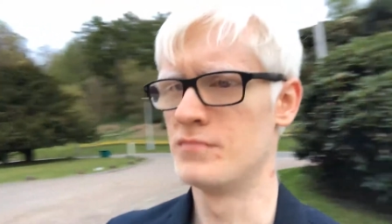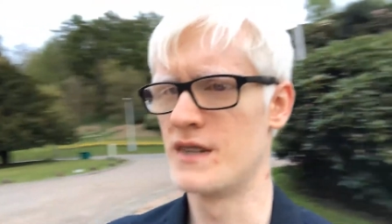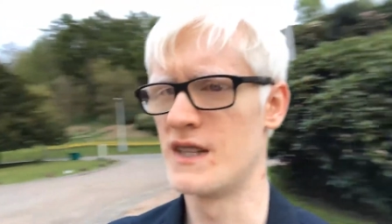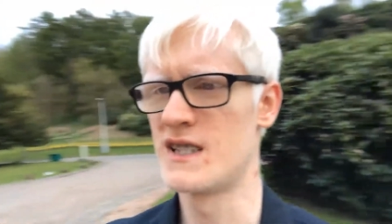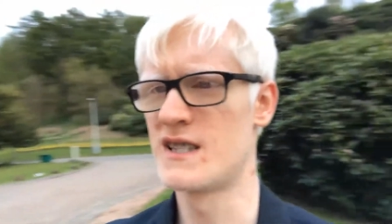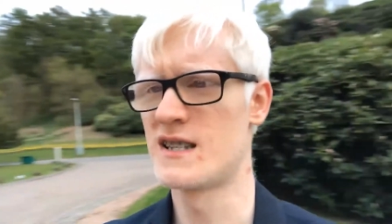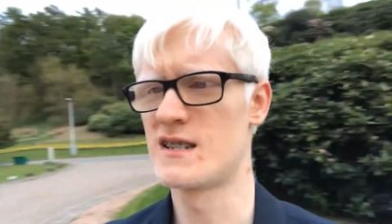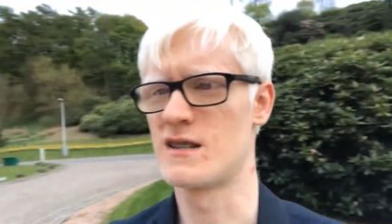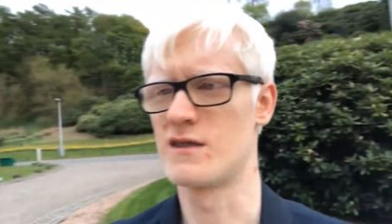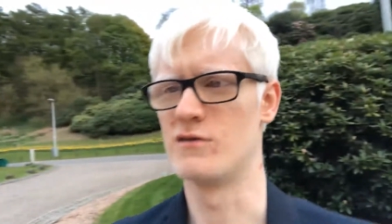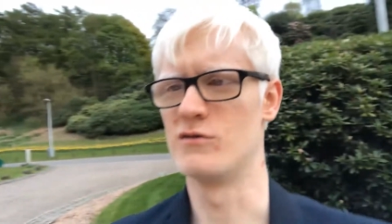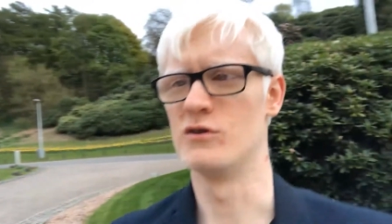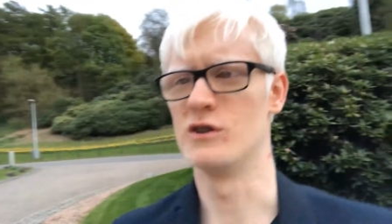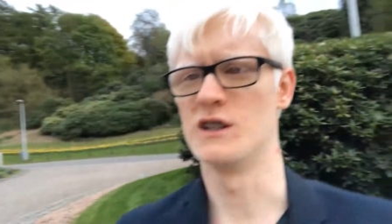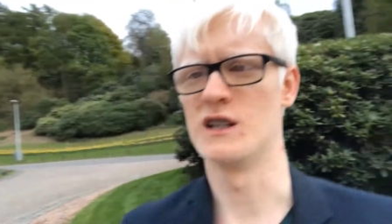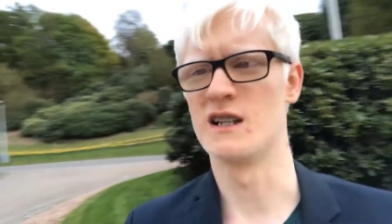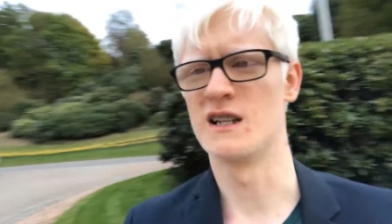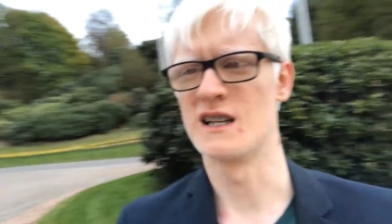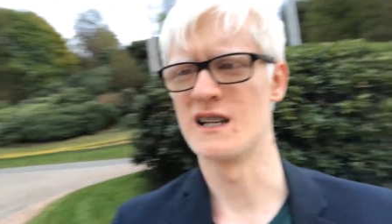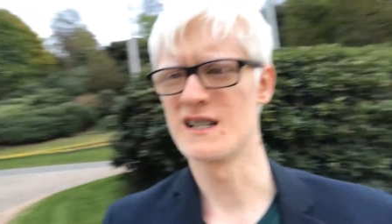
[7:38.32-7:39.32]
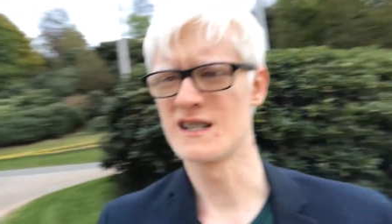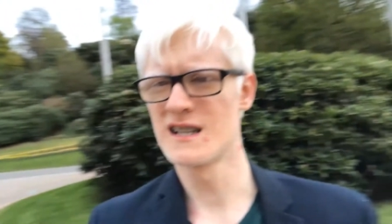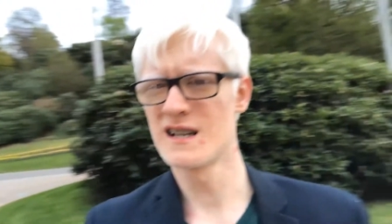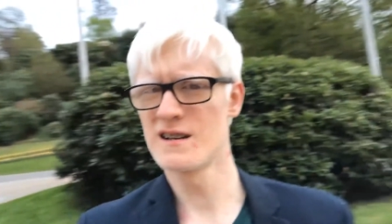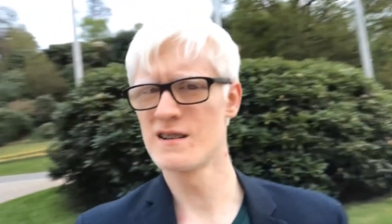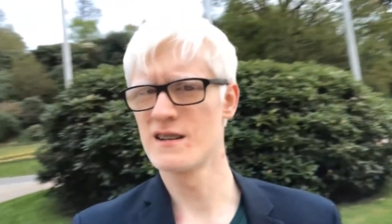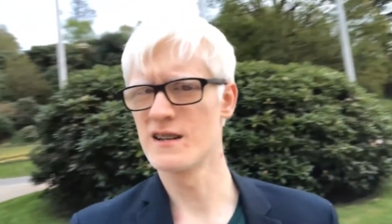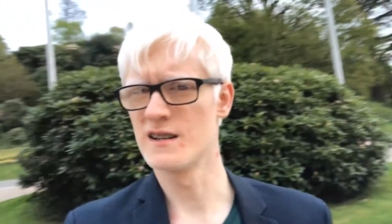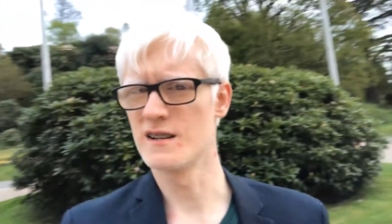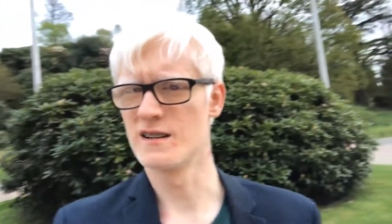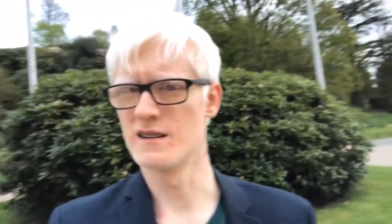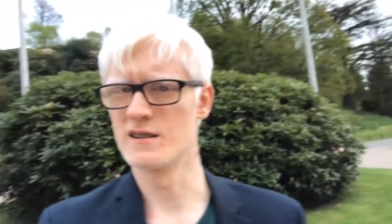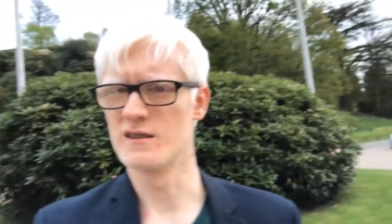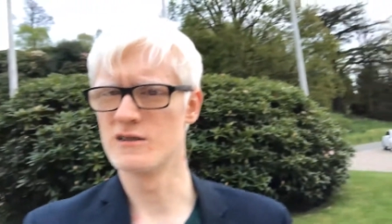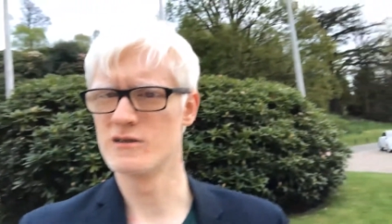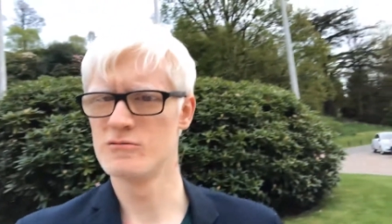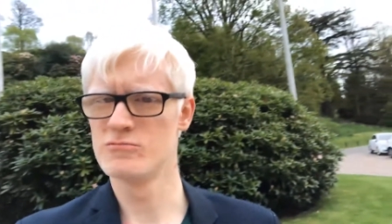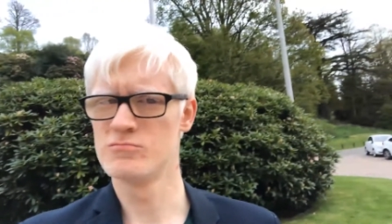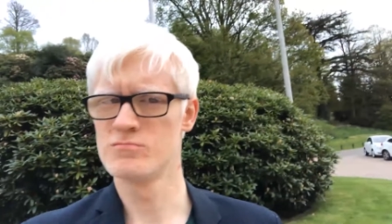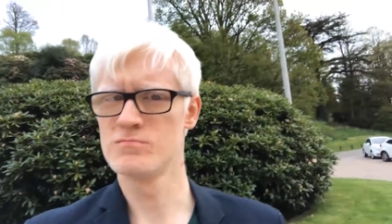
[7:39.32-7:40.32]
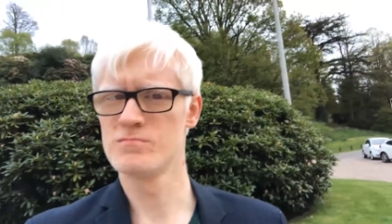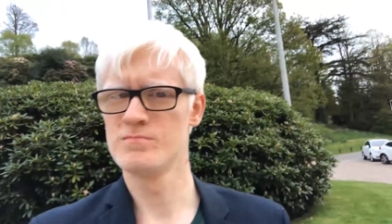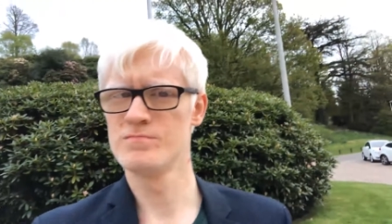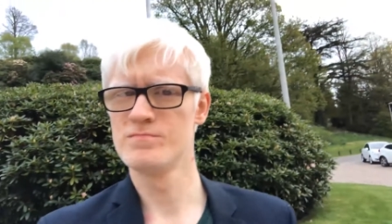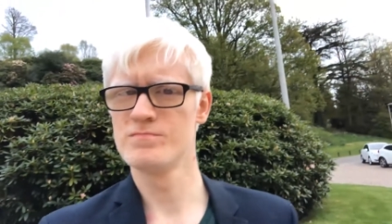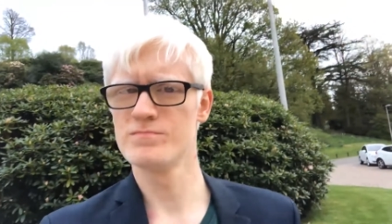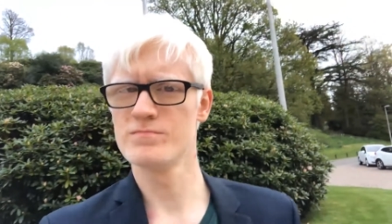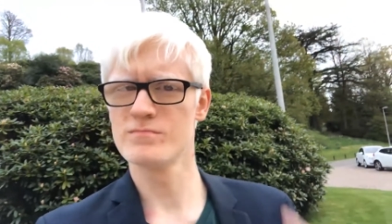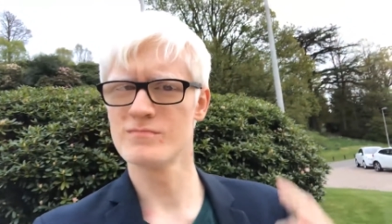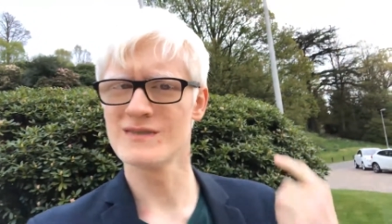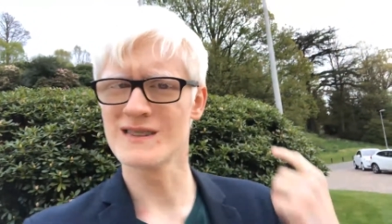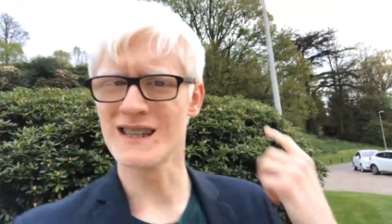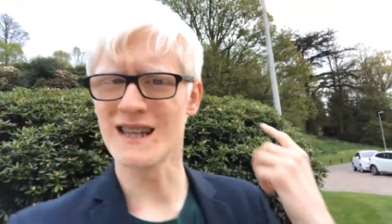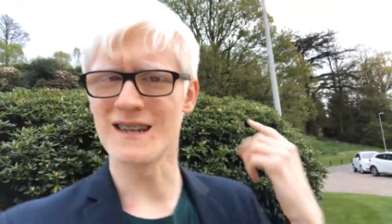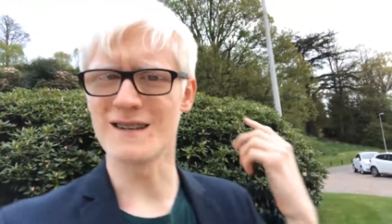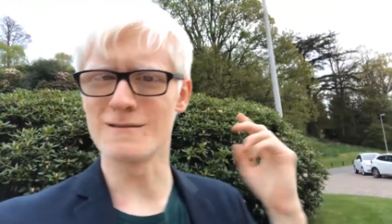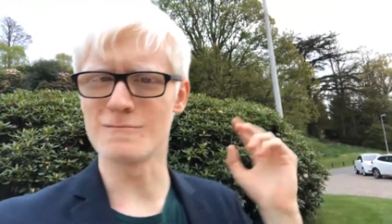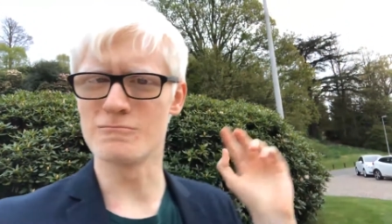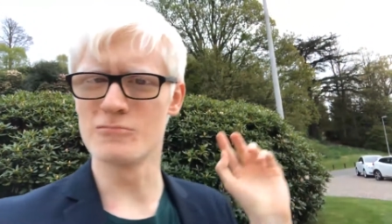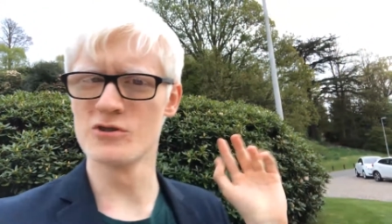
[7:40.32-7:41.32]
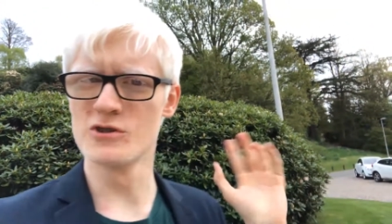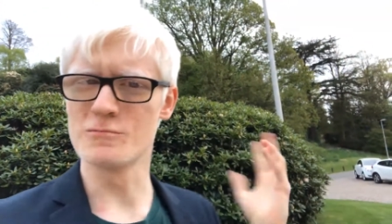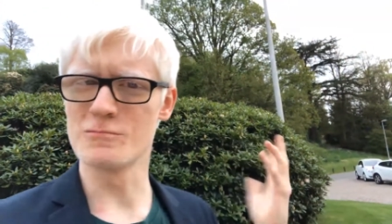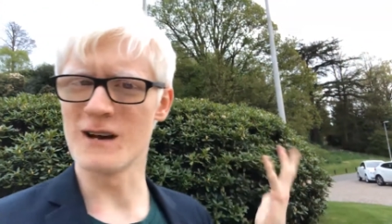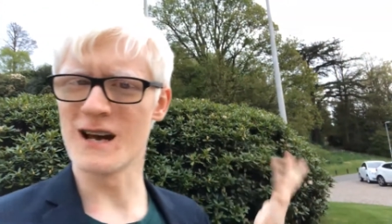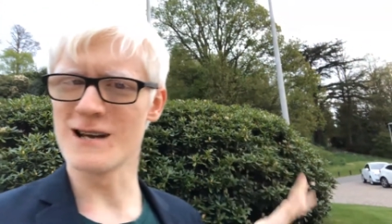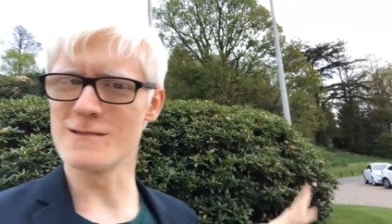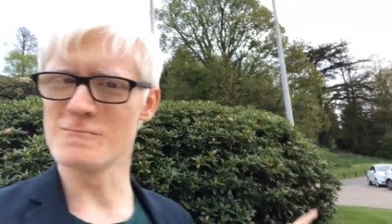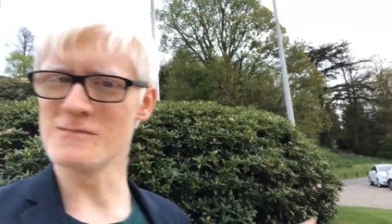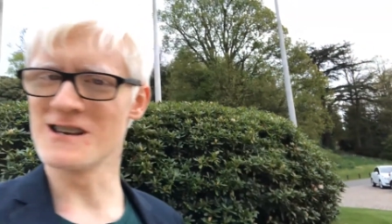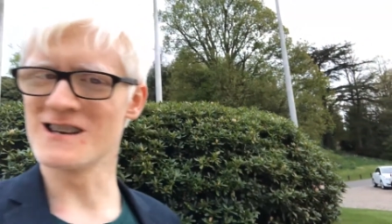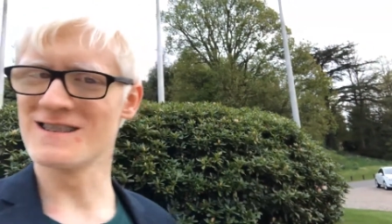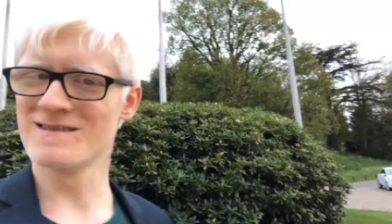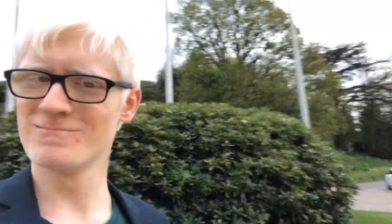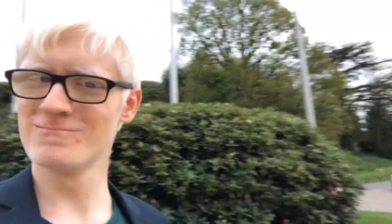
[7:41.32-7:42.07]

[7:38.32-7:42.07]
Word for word: This is a really nice area here. There's a bush behind me.